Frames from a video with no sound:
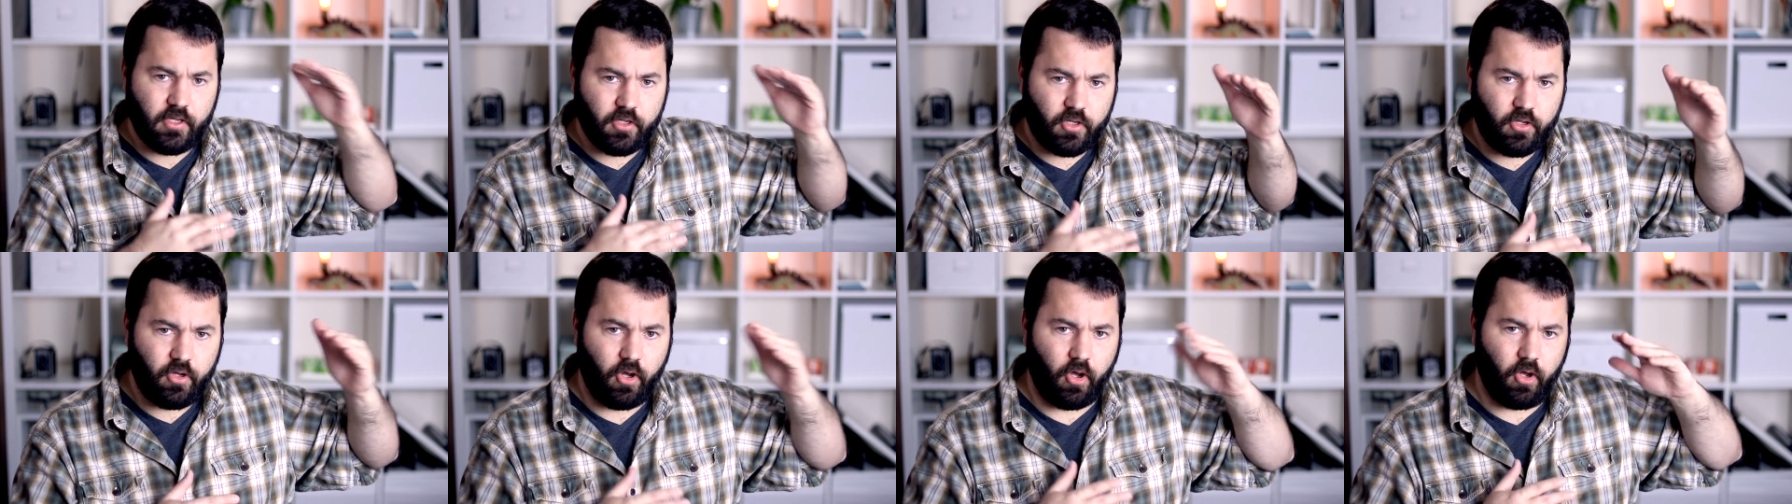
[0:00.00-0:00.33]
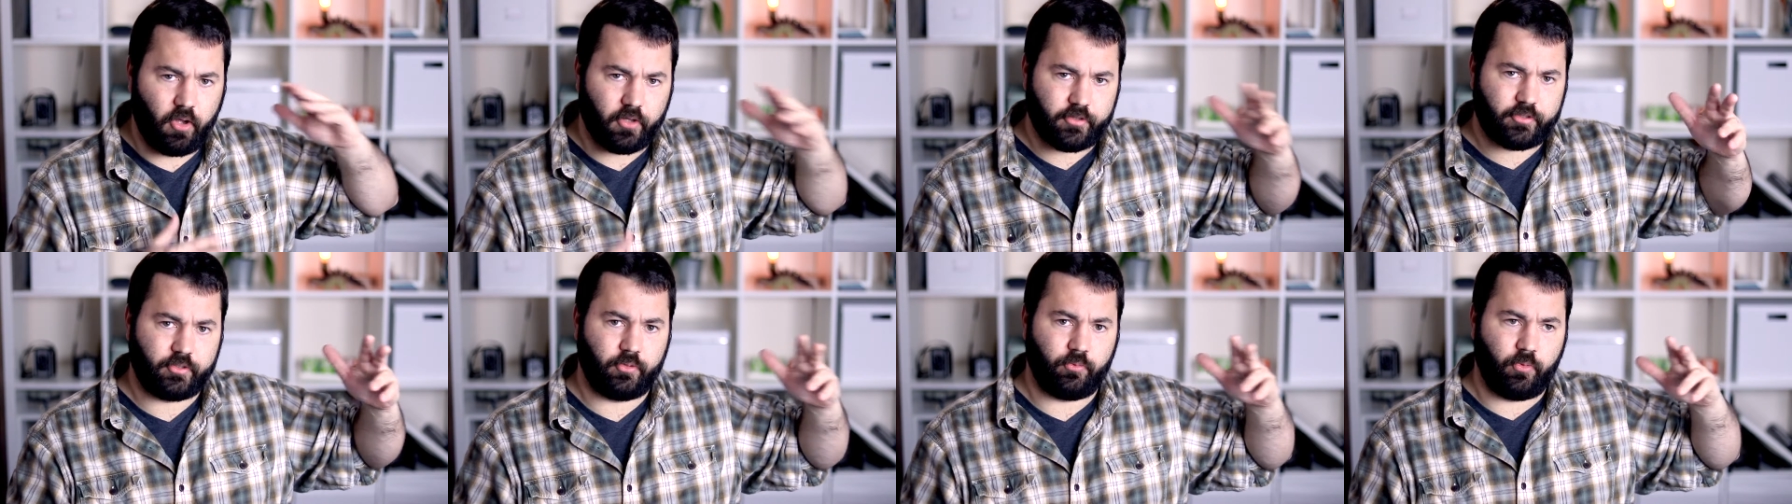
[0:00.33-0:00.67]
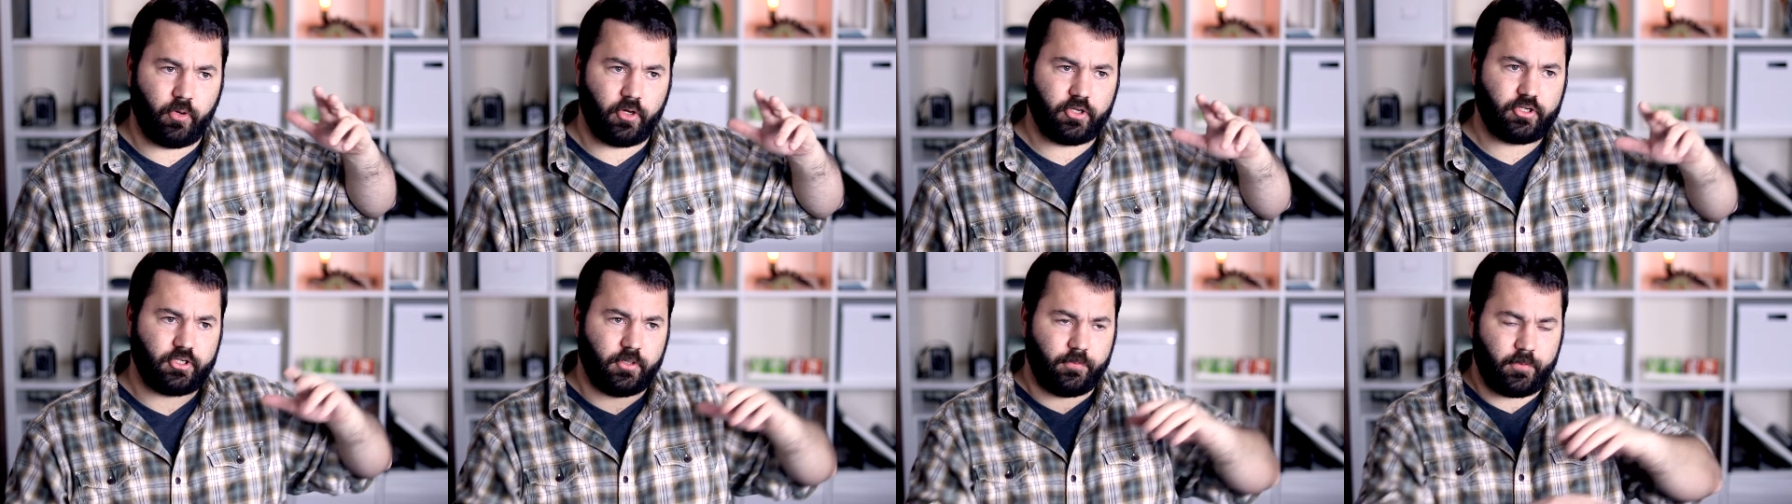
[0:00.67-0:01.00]
call to
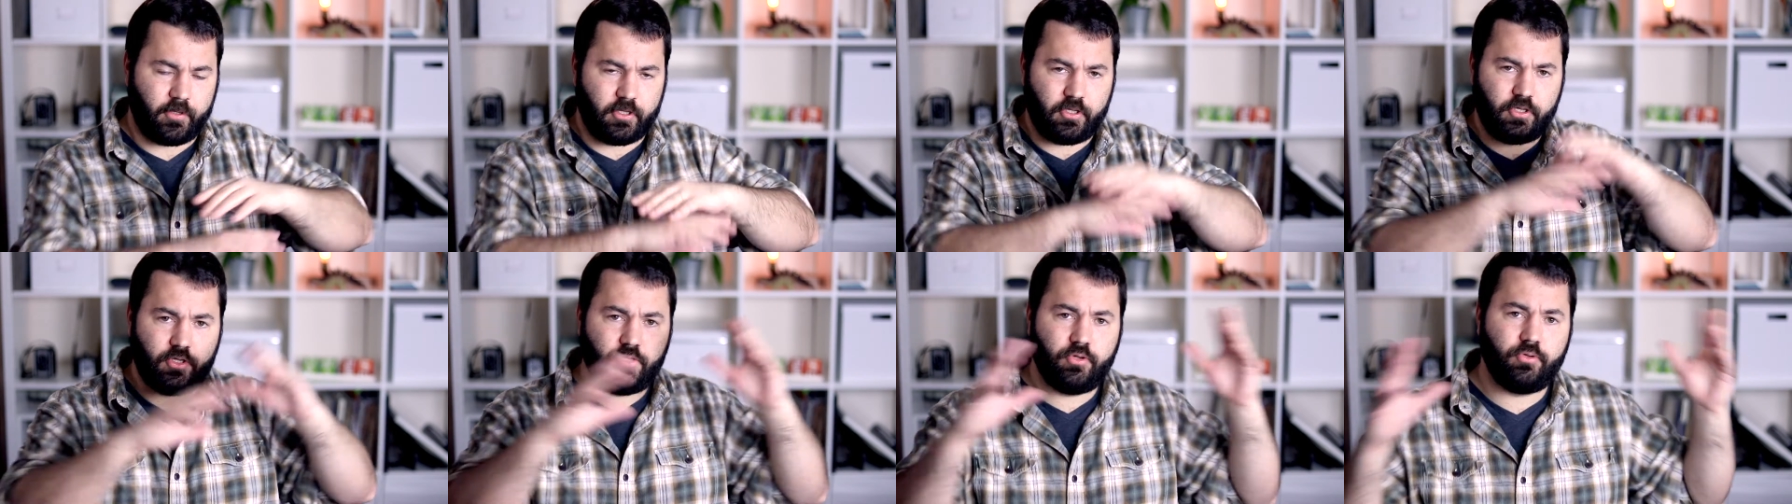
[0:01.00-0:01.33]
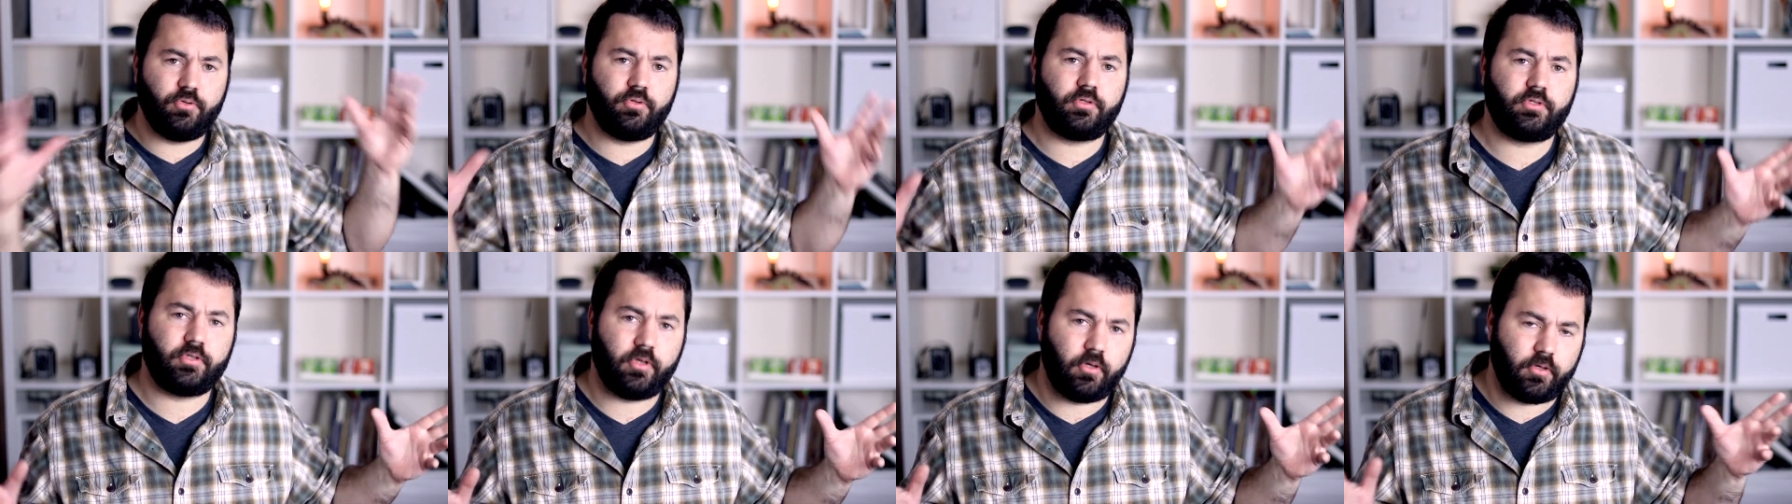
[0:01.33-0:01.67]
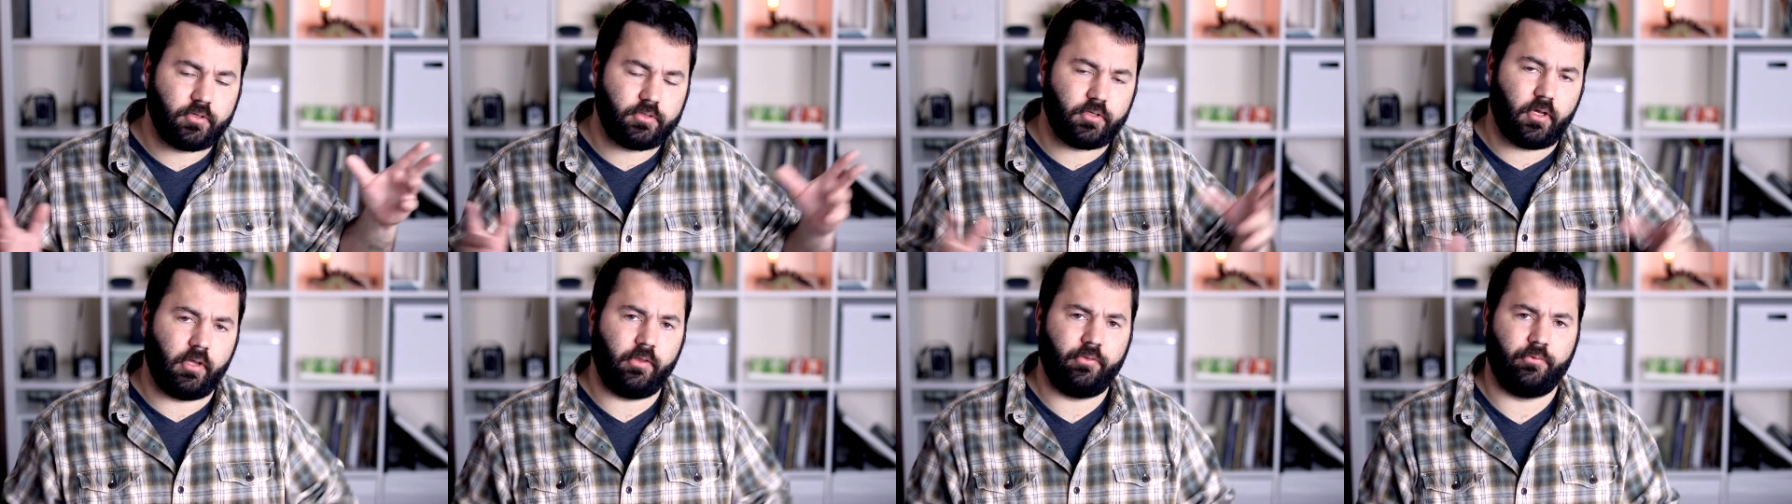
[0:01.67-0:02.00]
worship, and use
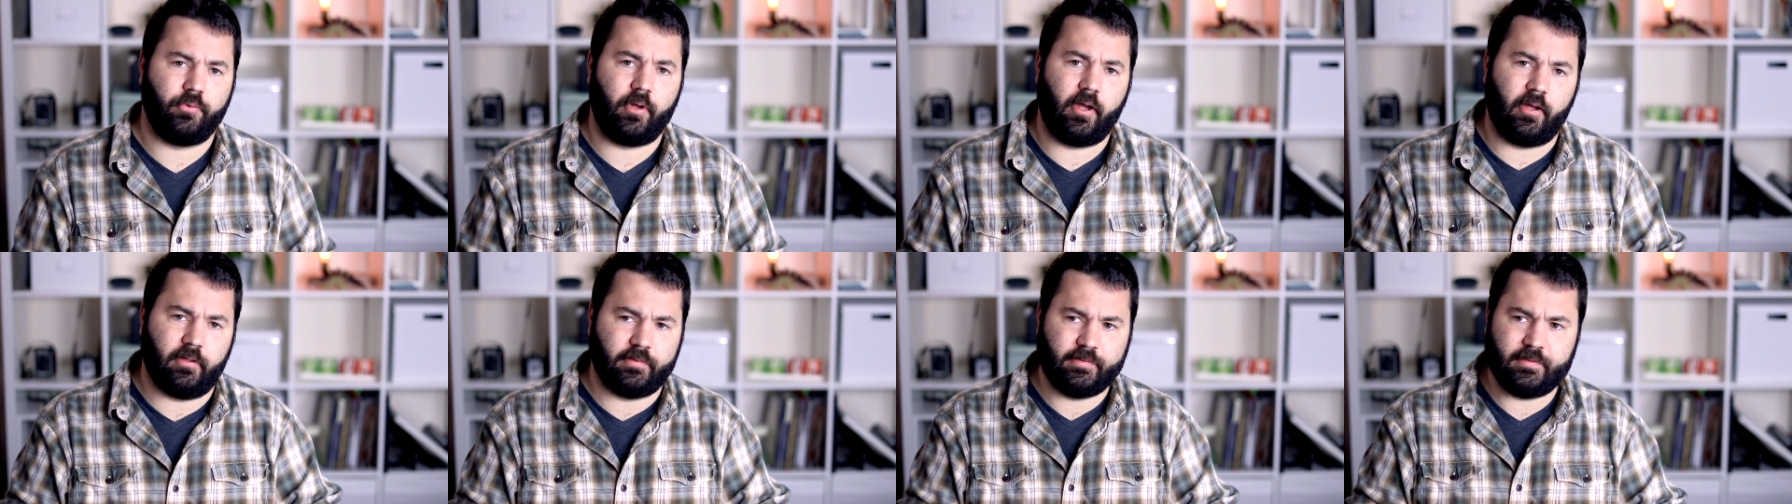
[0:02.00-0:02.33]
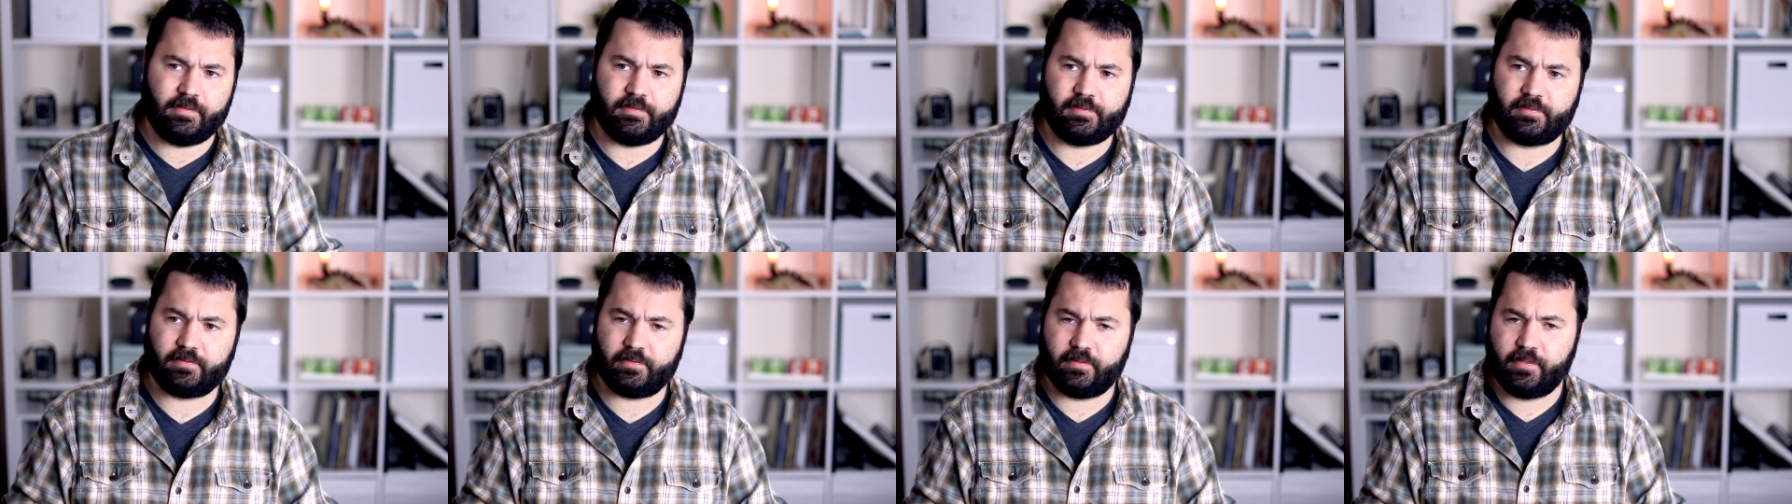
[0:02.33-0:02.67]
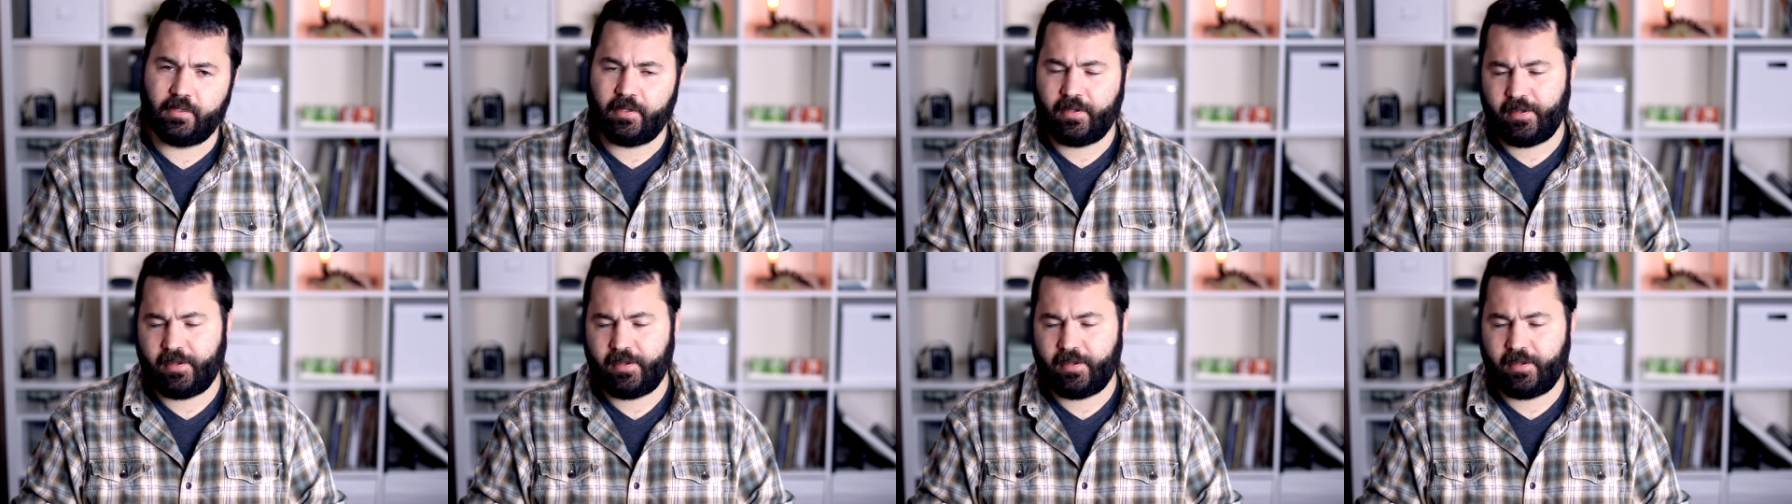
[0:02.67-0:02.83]
those all throughout Lent.